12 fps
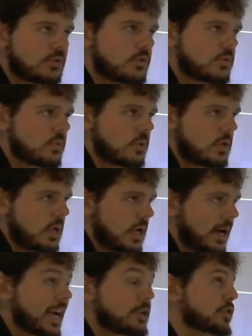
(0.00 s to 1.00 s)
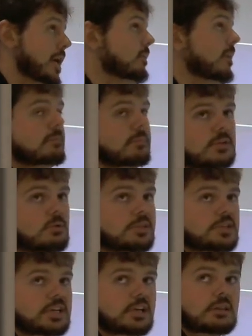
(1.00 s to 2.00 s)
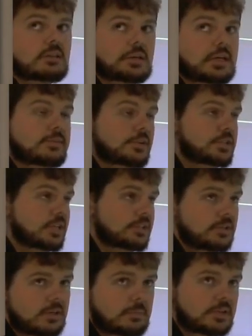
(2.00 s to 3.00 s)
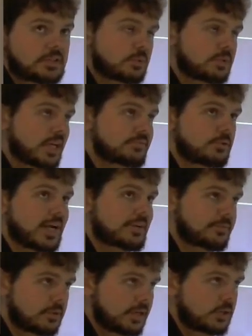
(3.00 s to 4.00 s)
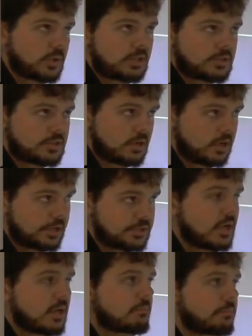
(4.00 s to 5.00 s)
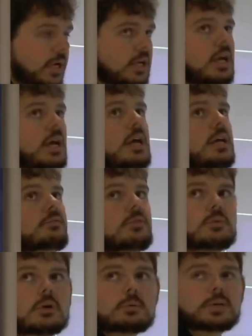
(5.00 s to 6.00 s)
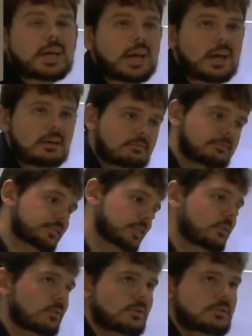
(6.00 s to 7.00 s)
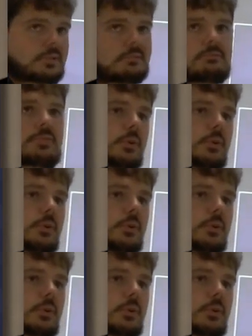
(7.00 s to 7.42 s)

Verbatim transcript: you, uh, I do not recommend doing this kind of thing if you're just getting started because it will take forever and you'll get discouraged. But if you already have skills in